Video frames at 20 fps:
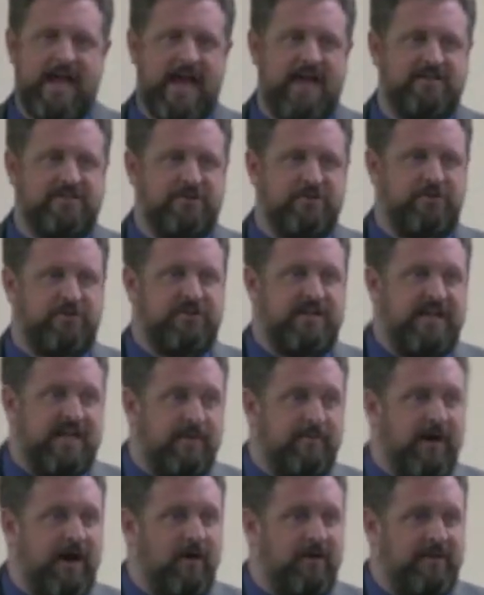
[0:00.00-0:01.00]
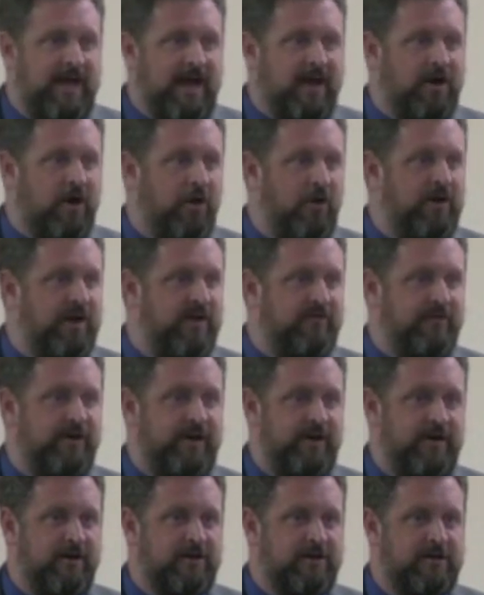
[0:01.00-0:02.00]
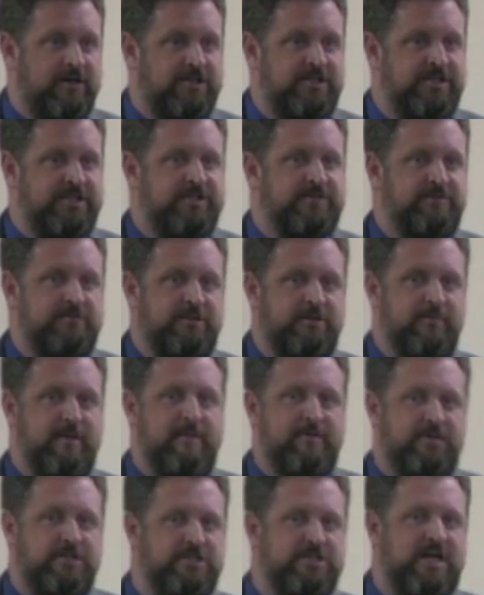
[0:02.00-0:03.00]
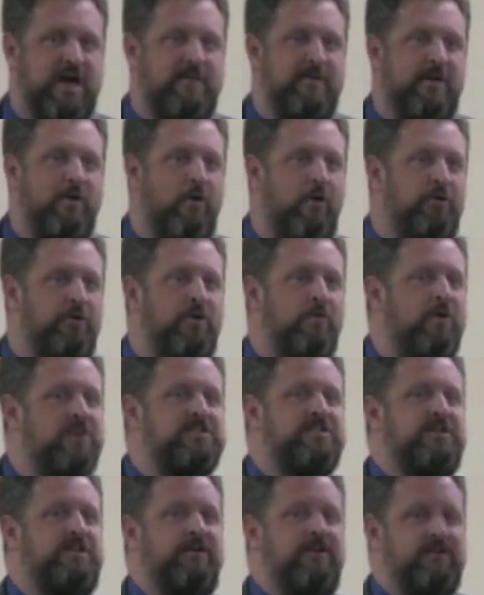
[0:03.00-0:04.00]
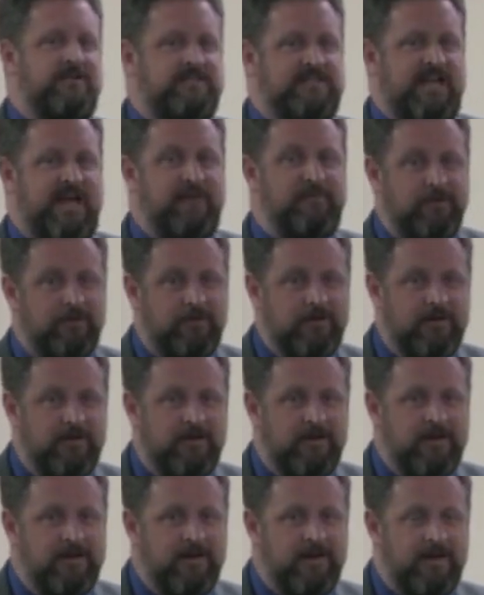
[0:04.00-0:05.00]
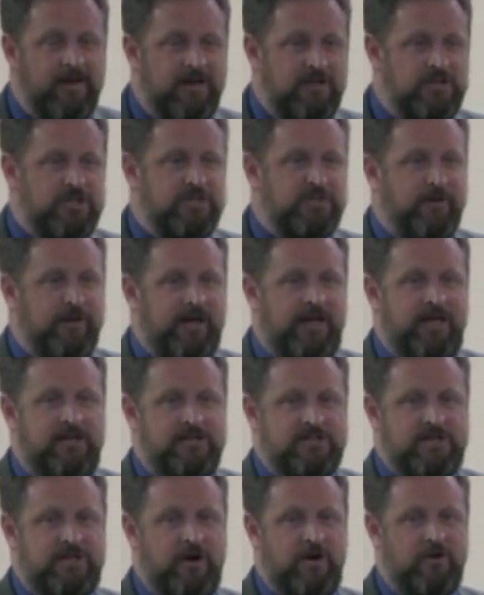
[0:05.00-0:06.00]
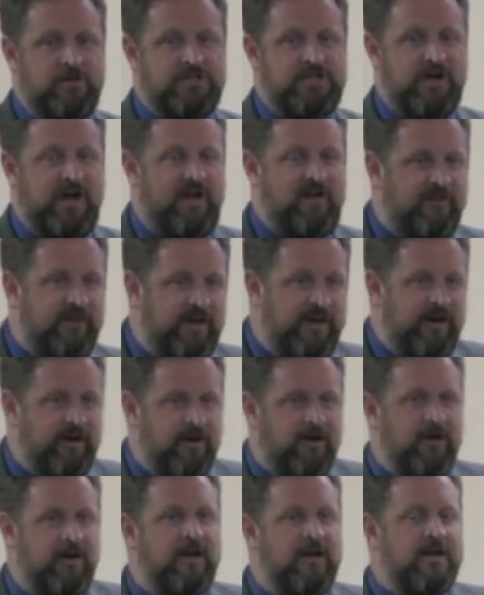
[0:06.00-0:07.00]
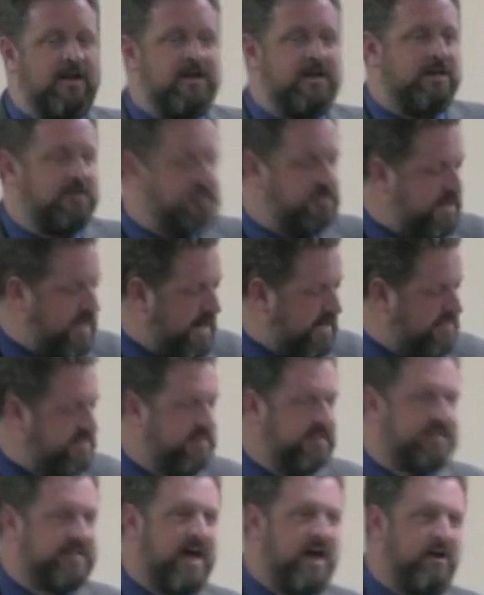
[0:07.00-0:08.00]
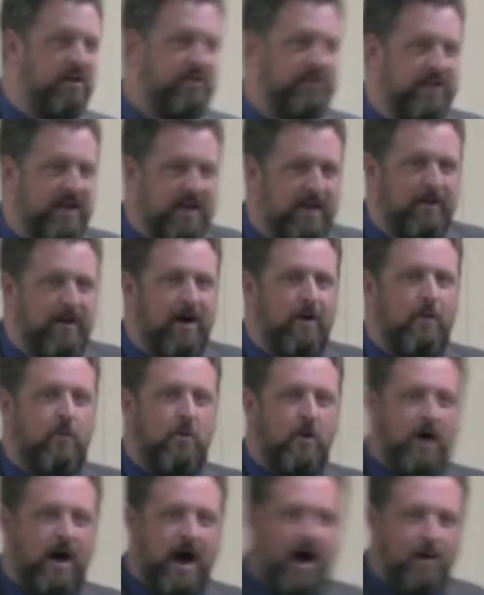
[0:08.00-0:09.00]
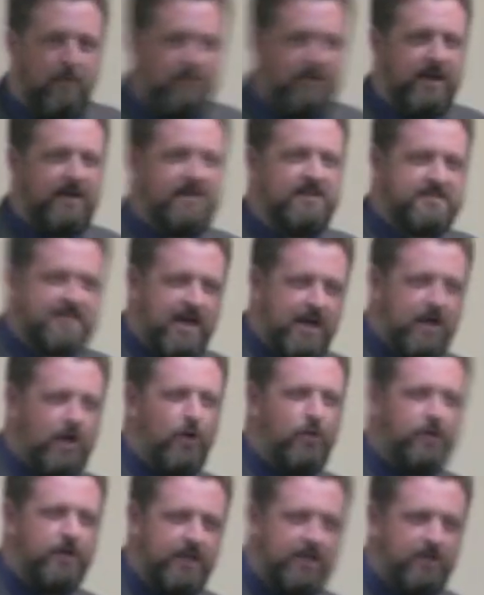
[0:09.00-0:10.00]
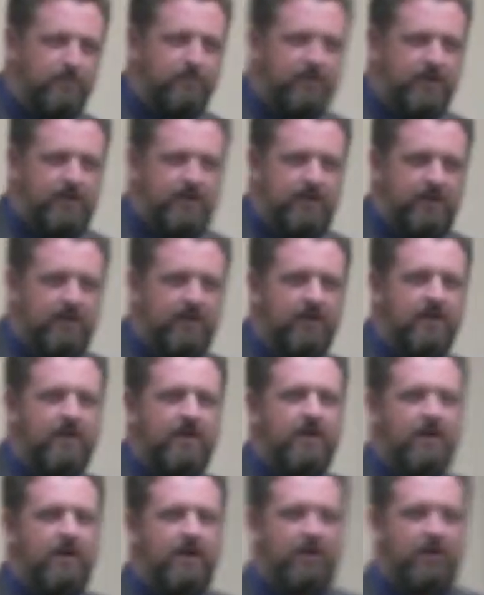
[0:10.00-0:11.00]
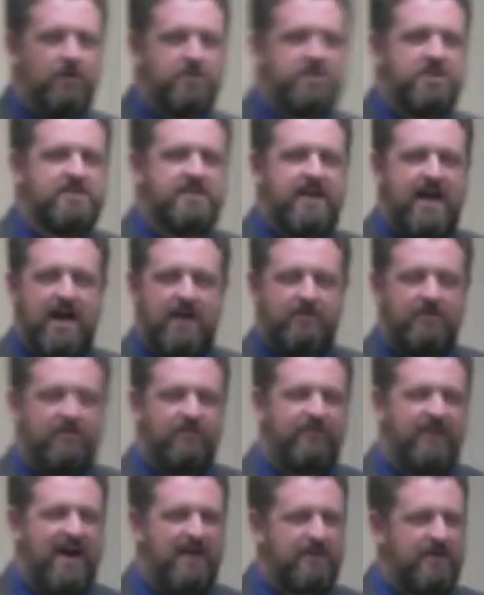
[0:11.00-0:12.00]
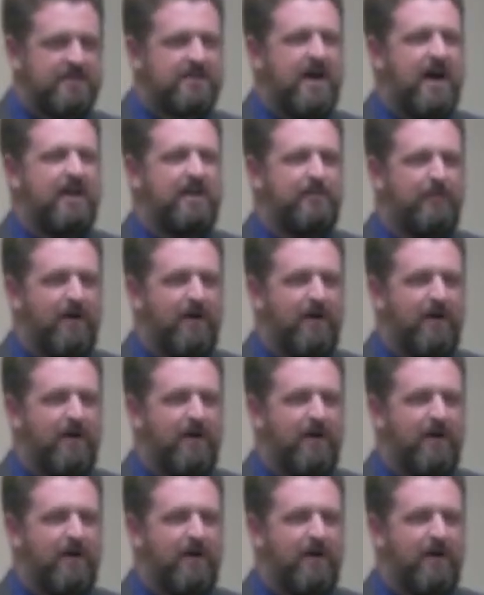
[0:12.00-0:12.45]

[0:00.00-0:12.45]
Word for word: had to think about that coat every year. She's, remember, she's coming only once a year to Samuel. And she's bringing this coat. So every year, she's got to sit down and think about, well, how big does that coat need to be? You know, and she's gathering the fabric. I talked